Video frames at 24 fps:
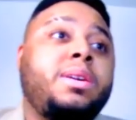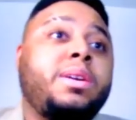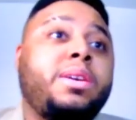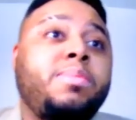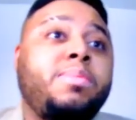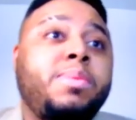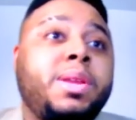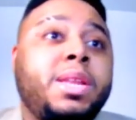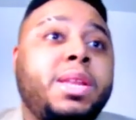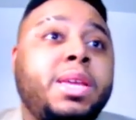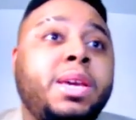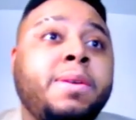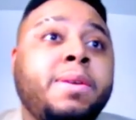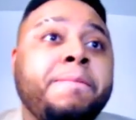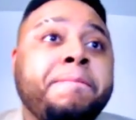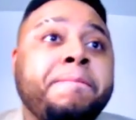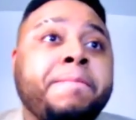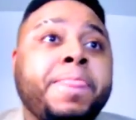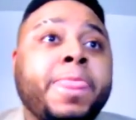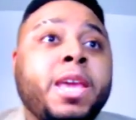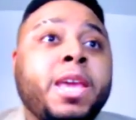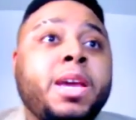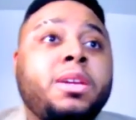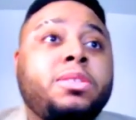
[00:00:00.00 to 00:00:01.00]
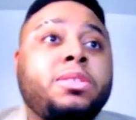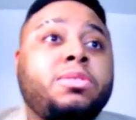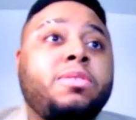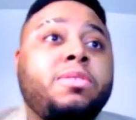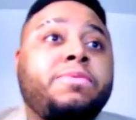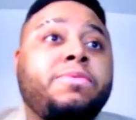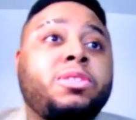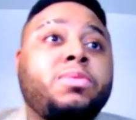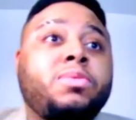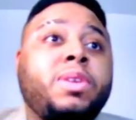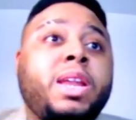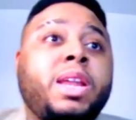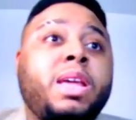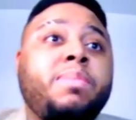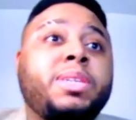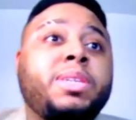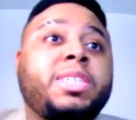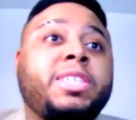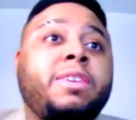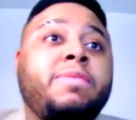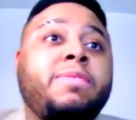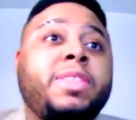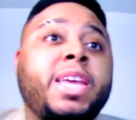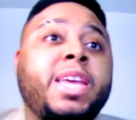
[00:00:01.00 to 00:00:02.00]
community. So the first one I named
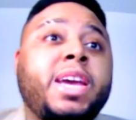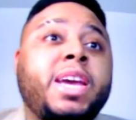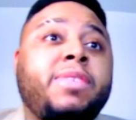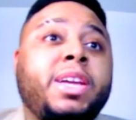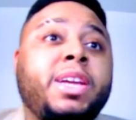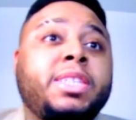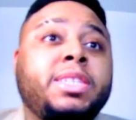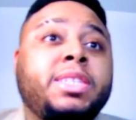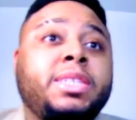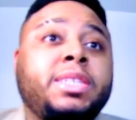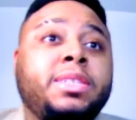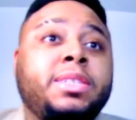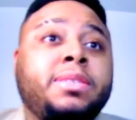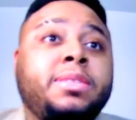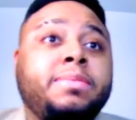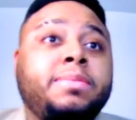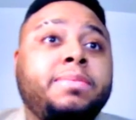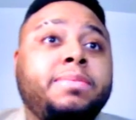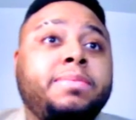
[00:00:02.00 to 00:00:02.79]
is Seventh-day Adventists.